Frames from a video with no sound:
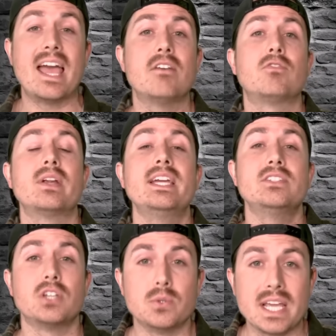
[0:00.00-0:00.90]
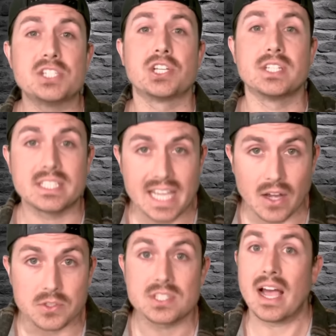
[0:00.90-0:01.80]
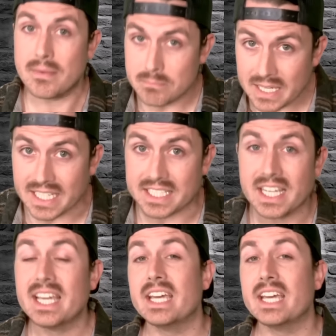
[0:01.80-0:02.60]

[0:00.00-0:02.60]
Every donation counts. I mean it.